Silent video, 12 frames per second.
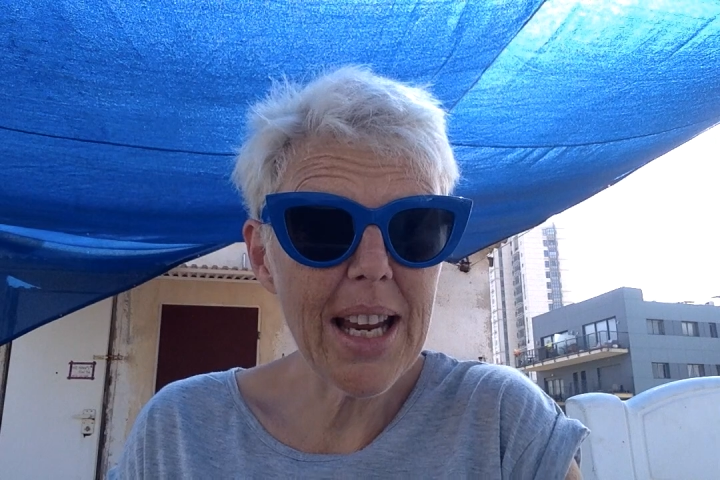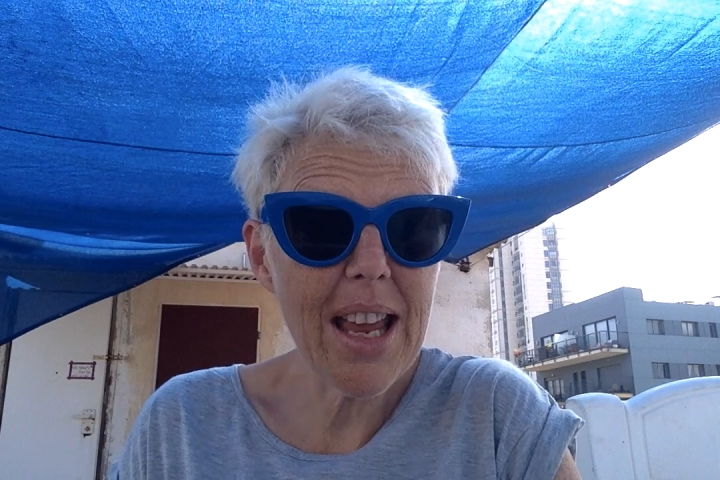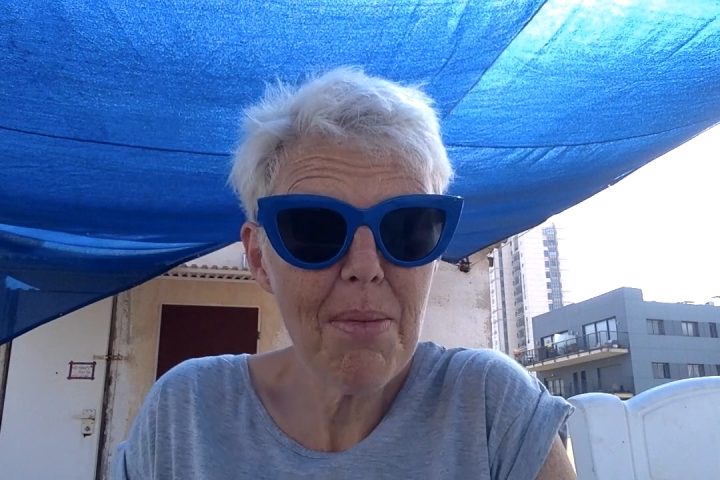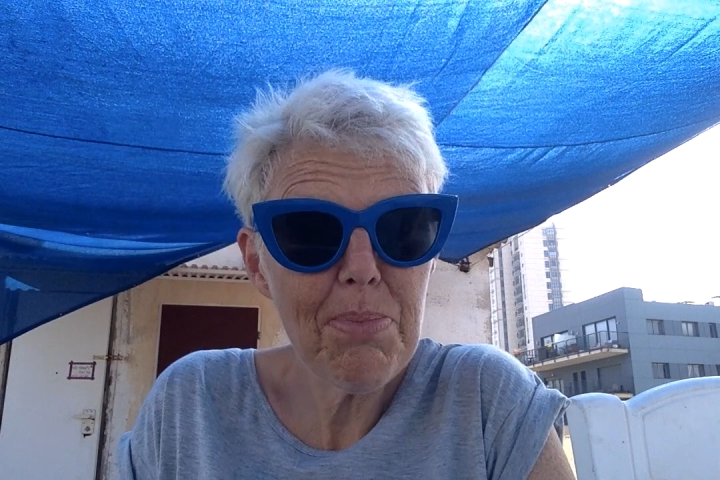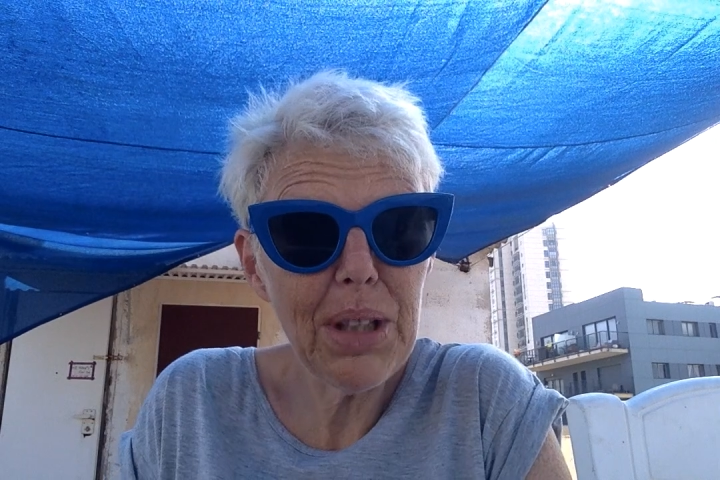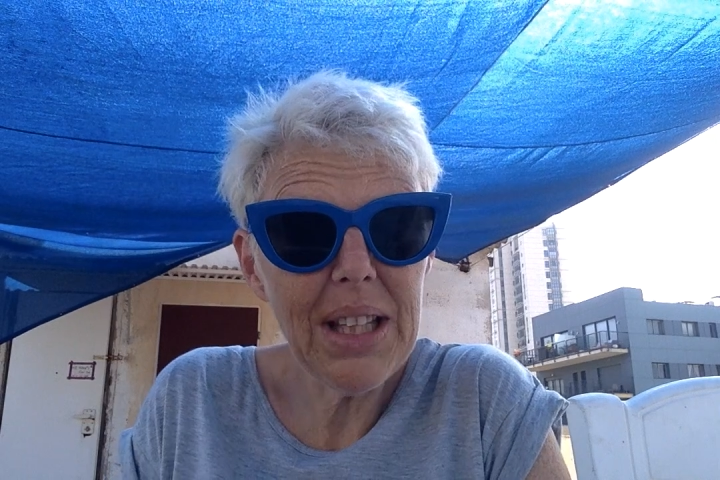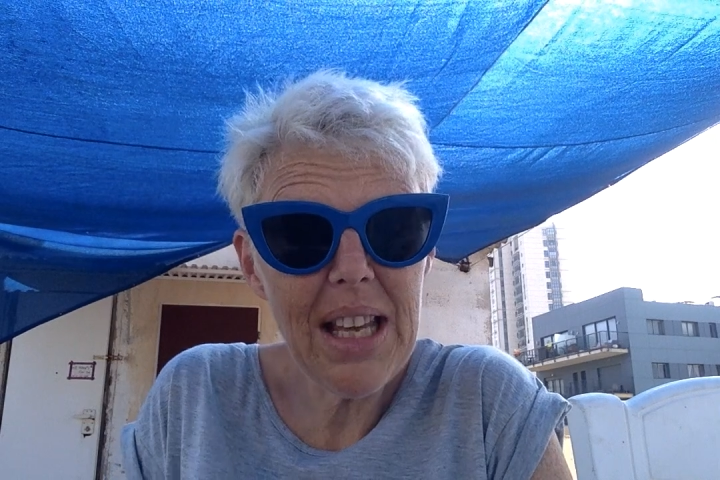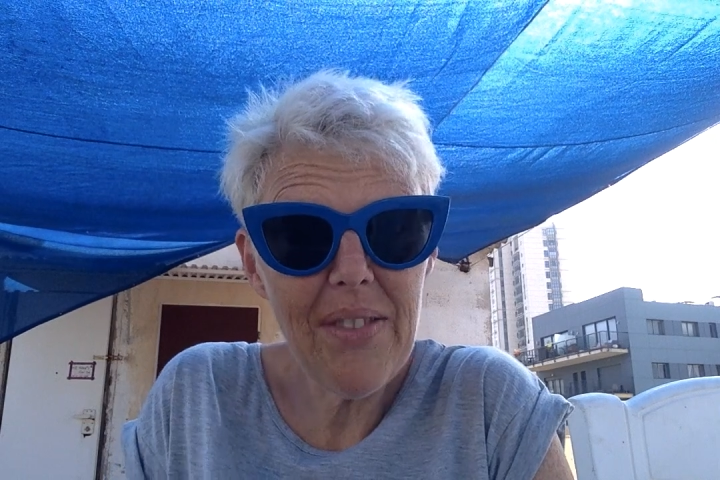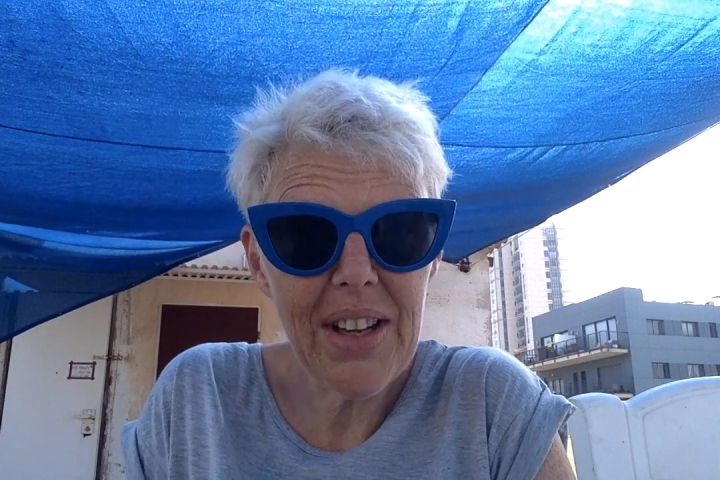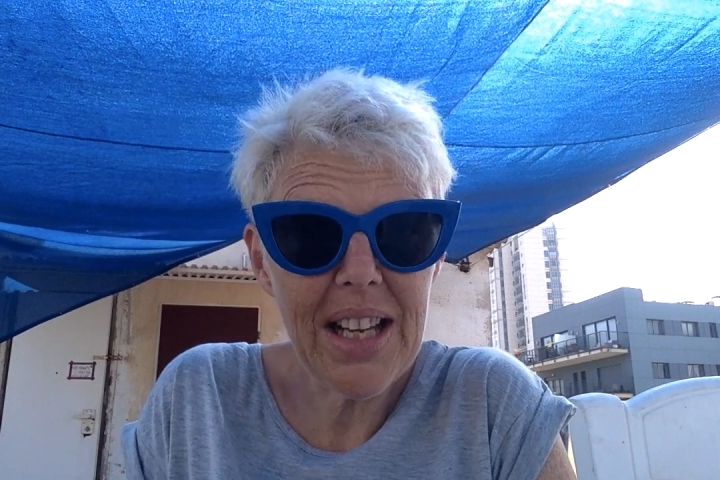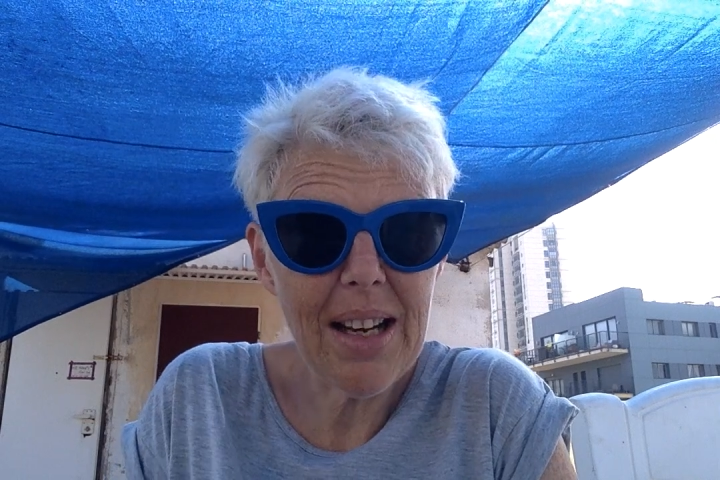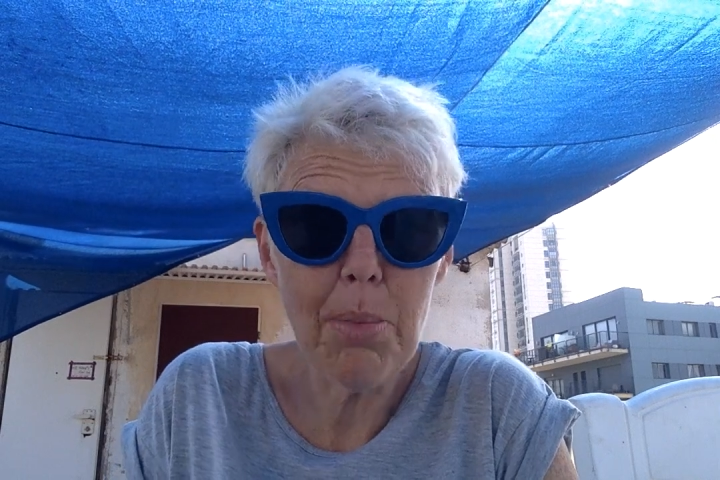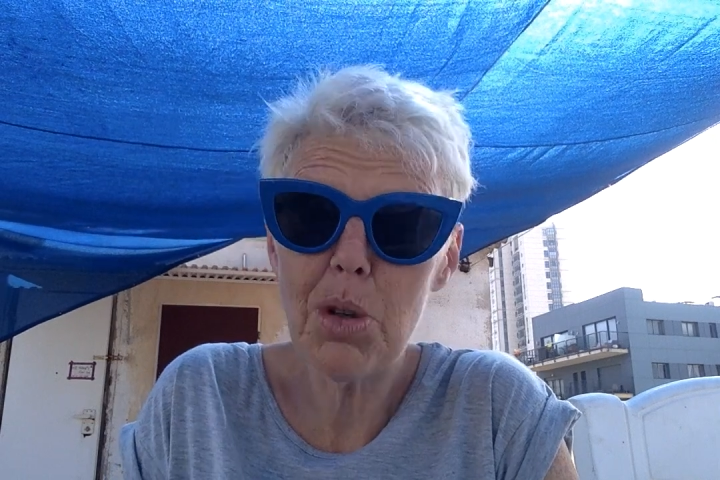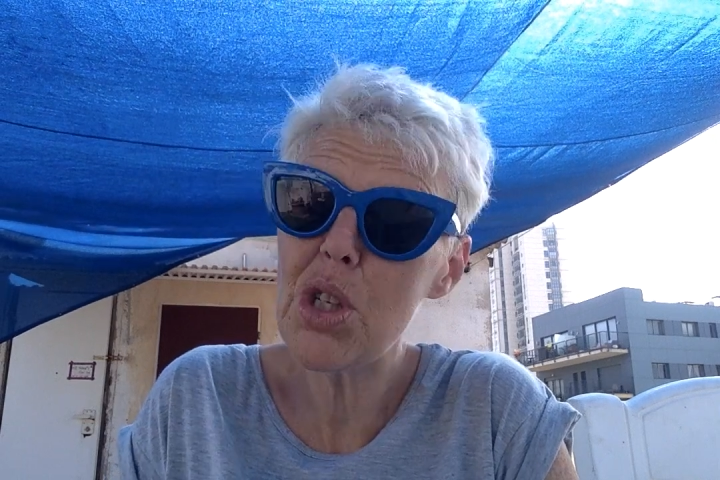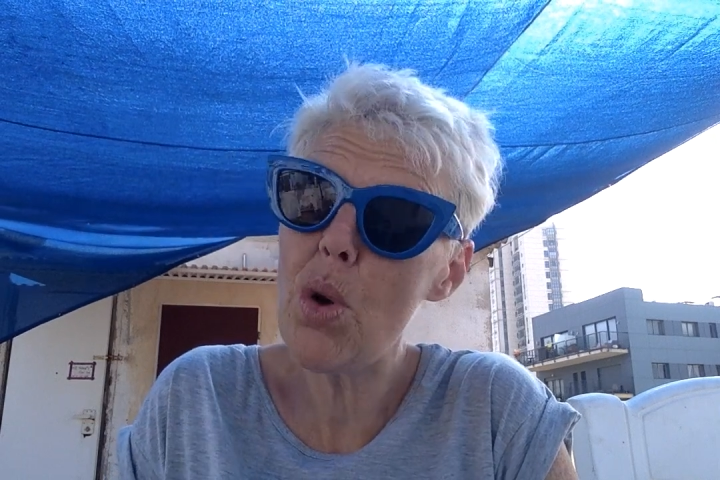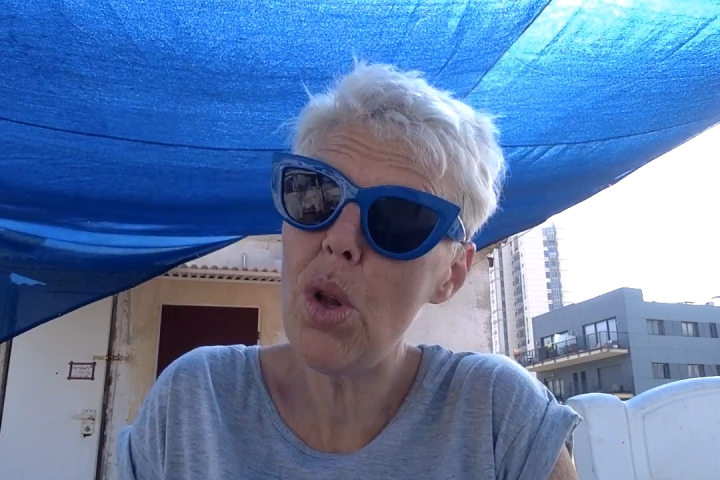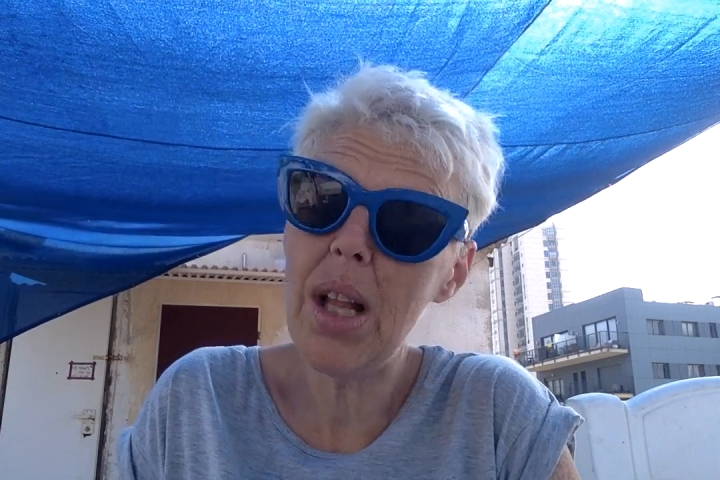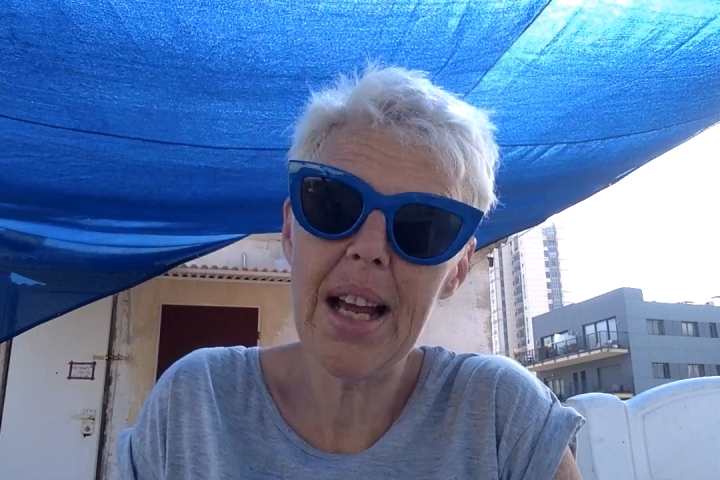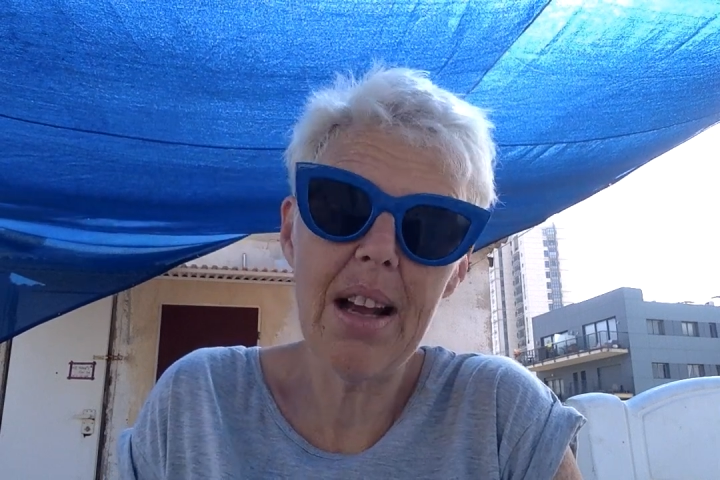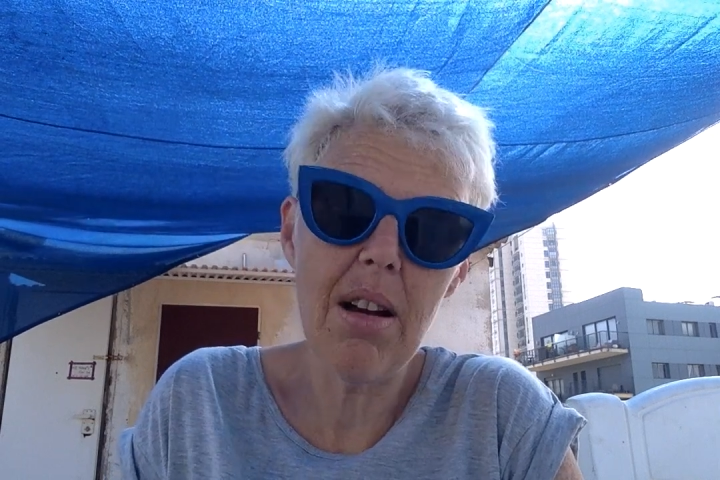I can't believe it. And I'm so glad I